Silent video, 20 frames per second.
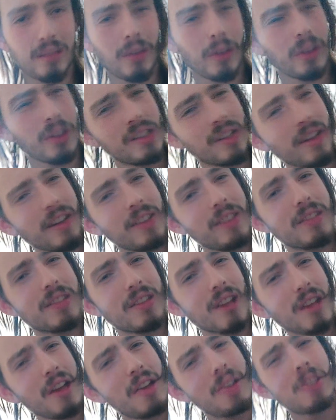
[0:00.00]
very nice
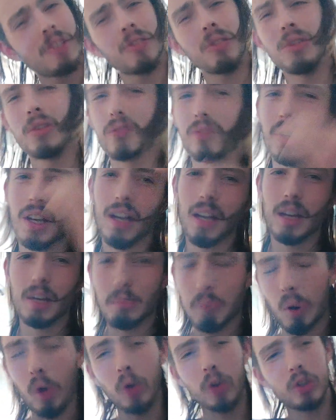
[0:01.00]
sort of
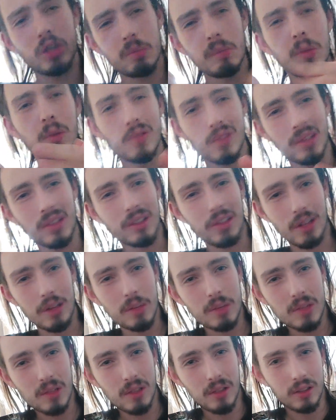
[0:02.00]
porch music
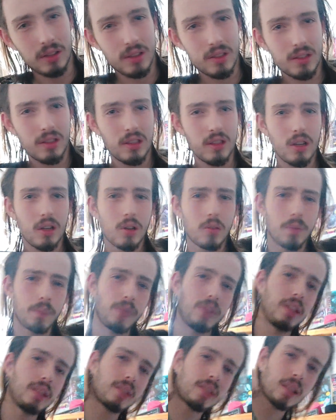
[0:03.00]
type songs. You know,
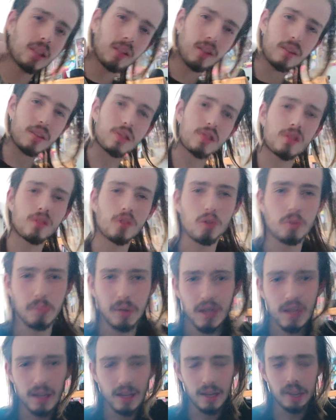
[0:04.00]
you sit on the stoop
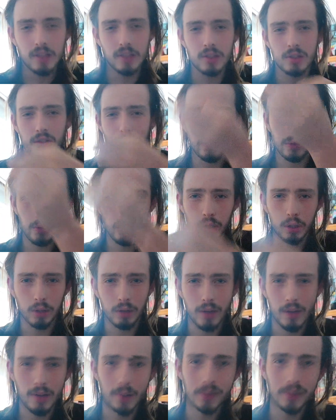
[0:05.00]
and you just fuck
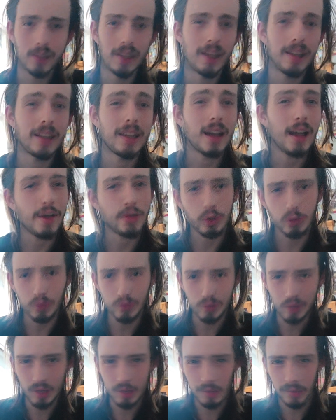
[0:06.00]
around and you have a
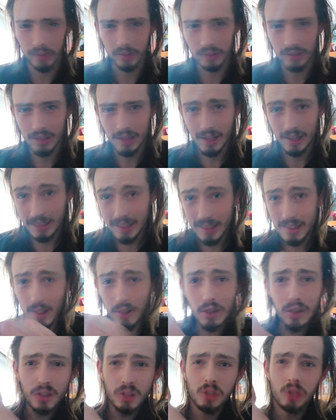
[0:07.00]
good time of it. And that's how
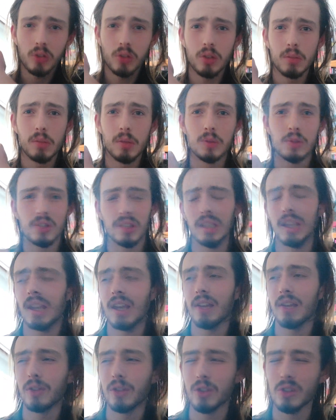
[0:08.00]
you enjoy your music.
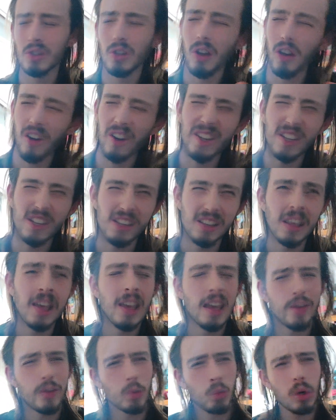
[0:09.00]
If you're just idle,
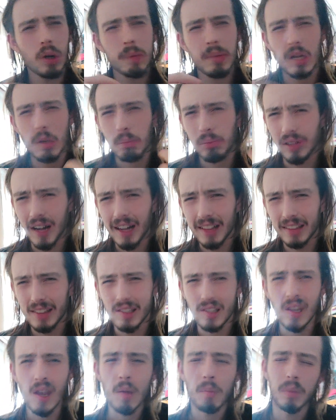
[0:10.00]
if you want a bit of
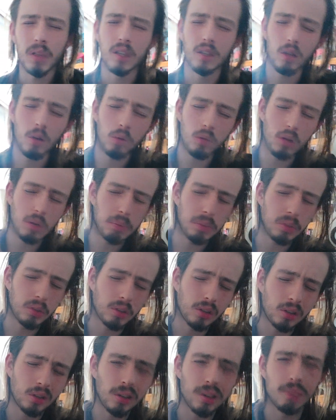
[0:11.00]
practice, but you don't want to put
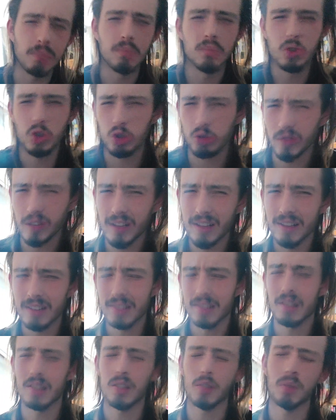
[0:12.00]
all of the
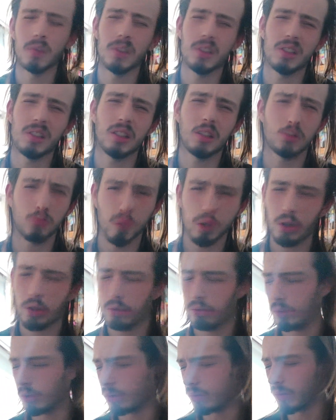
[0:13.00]
drills into it and like running
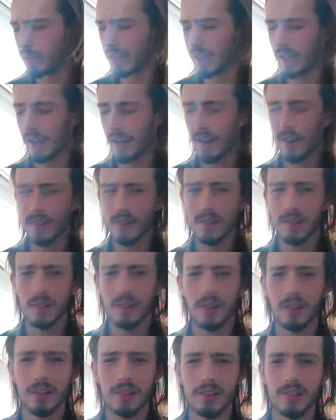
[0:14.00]
through the really hard
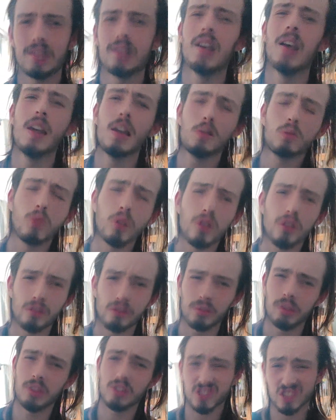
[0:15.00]
songs and running
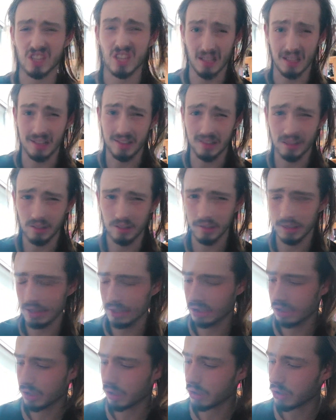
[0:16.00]
through your scales and all
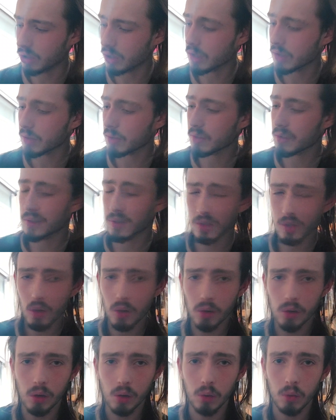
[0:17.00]
that shit, just
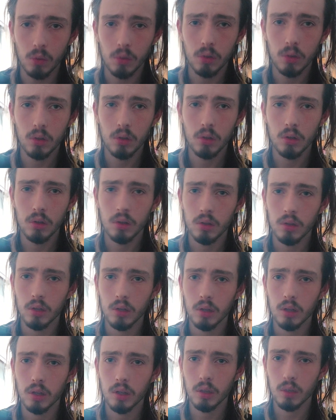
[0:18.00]
solo
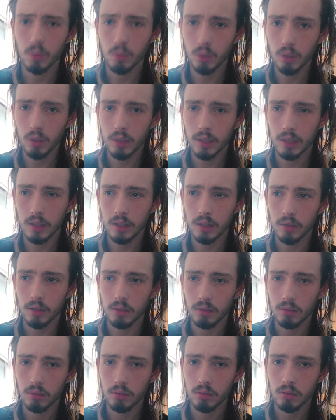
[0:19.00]
in one key,
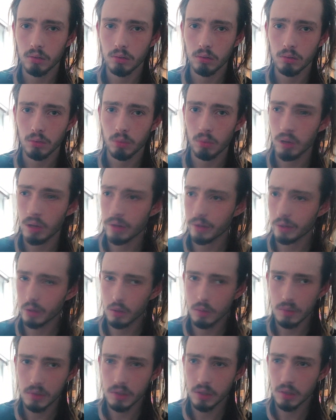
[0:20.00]
whatever
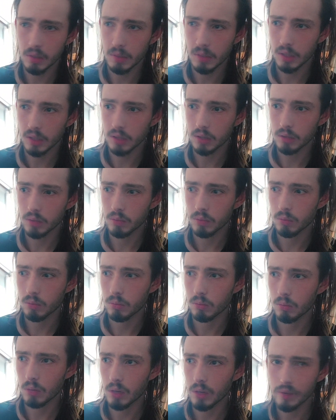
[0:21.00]
comes to your mind,
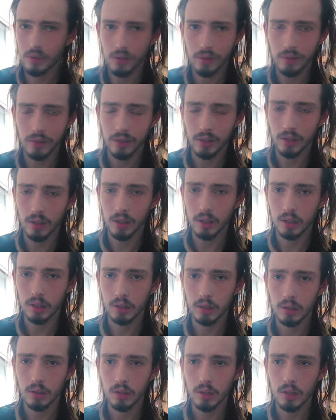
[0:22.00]
whatever you feel
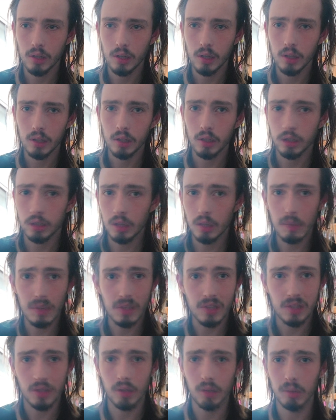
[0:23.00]
like. You're gonna
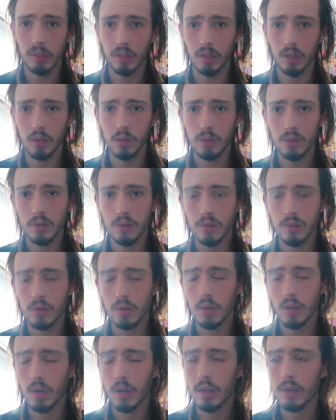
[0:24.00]
miss a couple of notes.
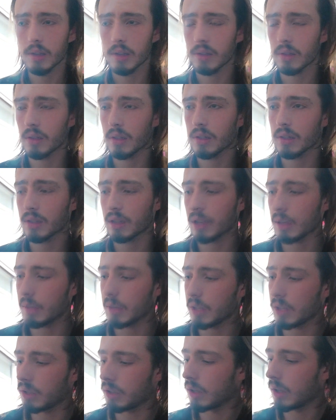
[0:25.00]
It's gonna
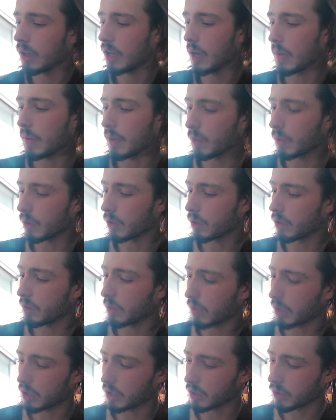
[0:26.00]
be a bit weird. You
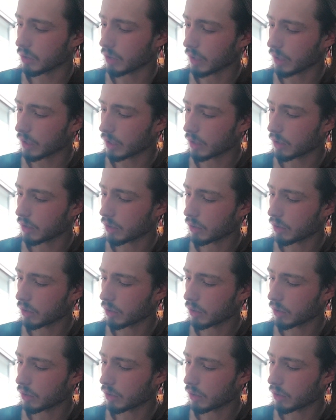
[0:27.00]
might do like